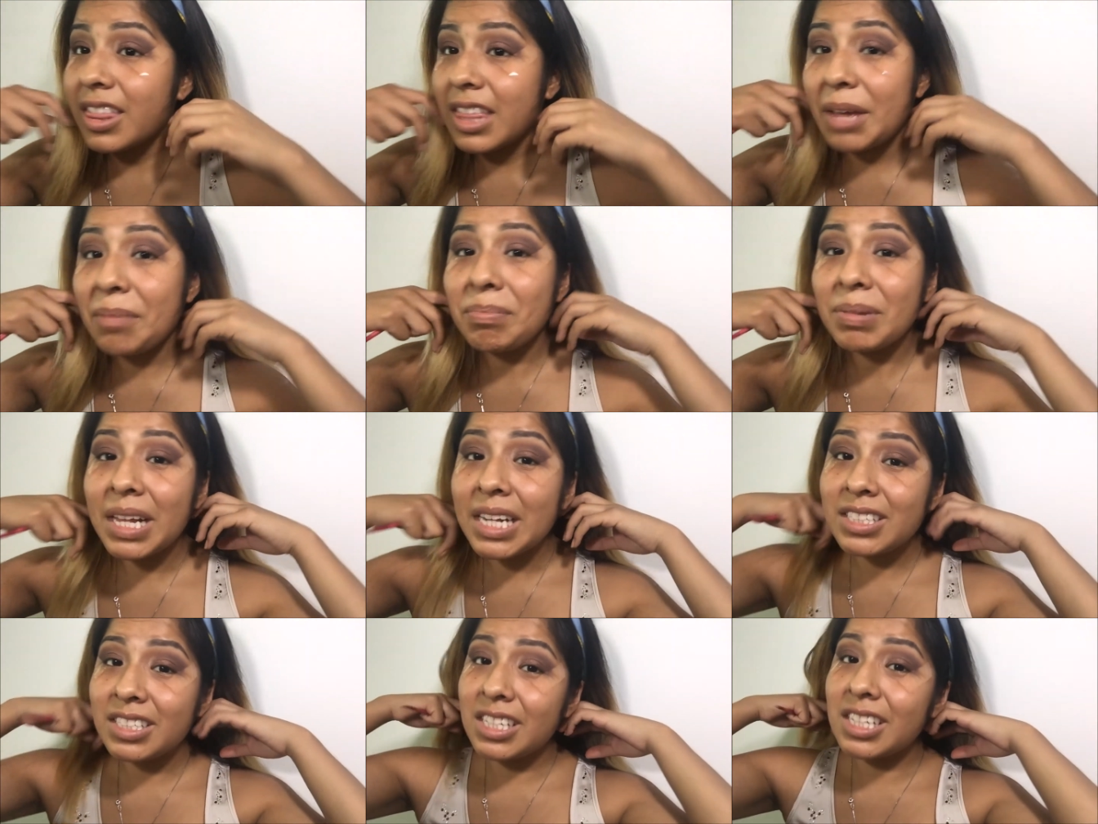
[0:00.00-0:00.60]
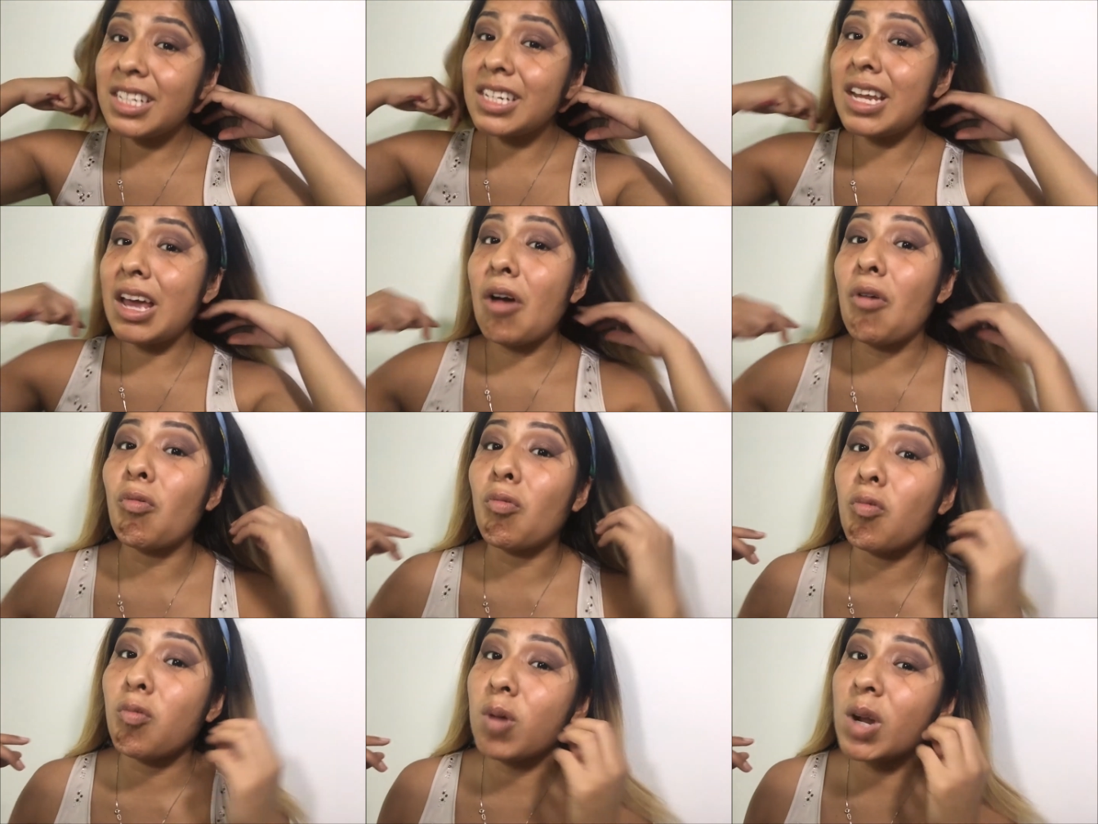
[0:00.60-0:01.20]
they blend in
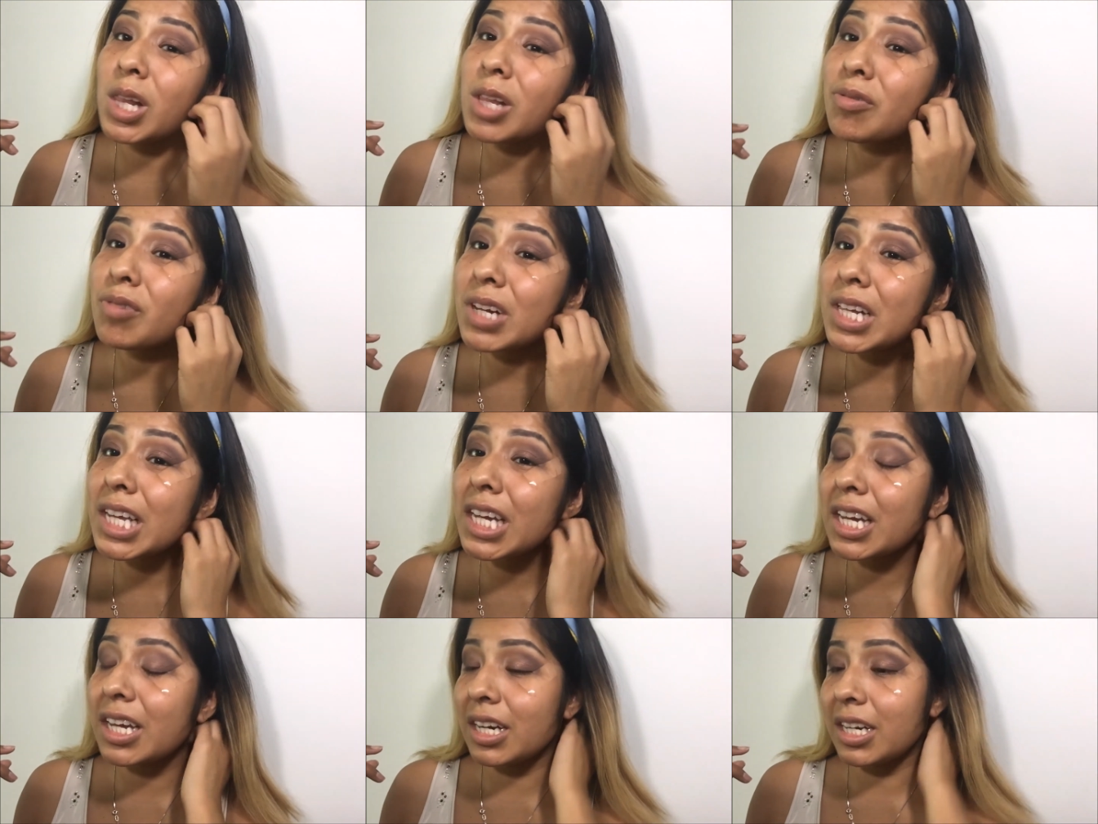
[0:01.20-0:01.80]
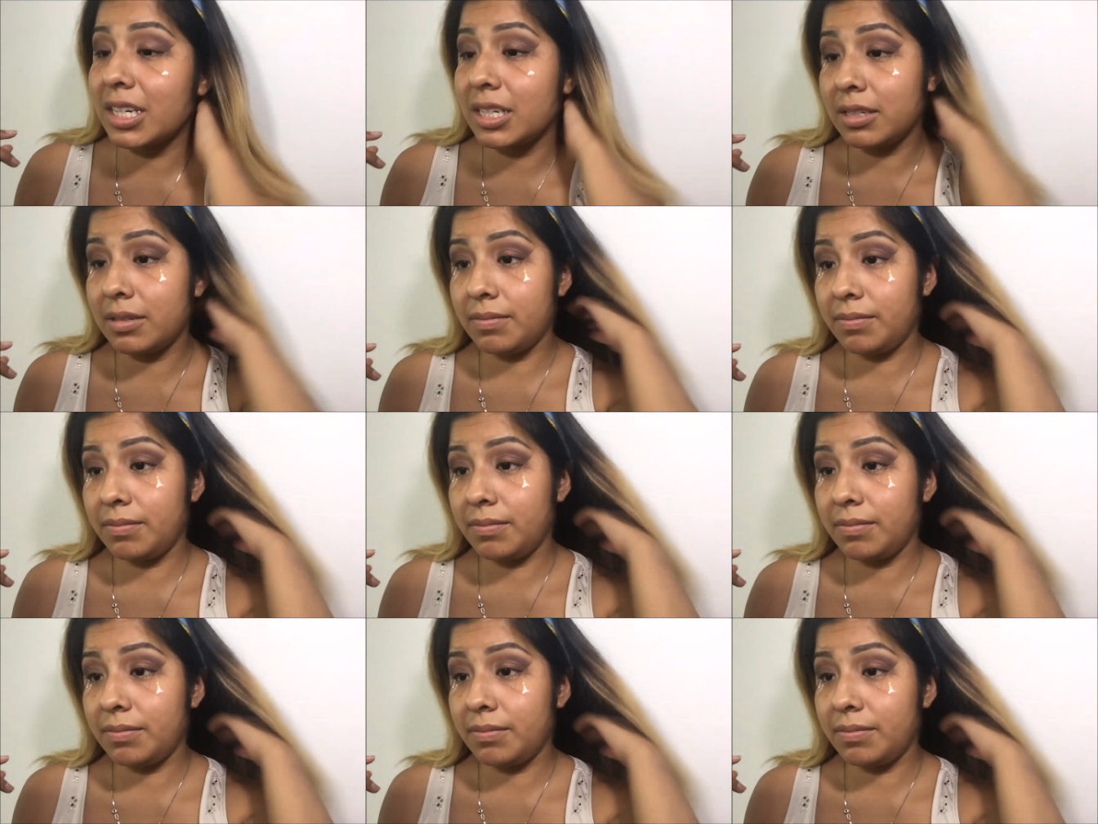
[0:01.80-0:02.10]
really, really good.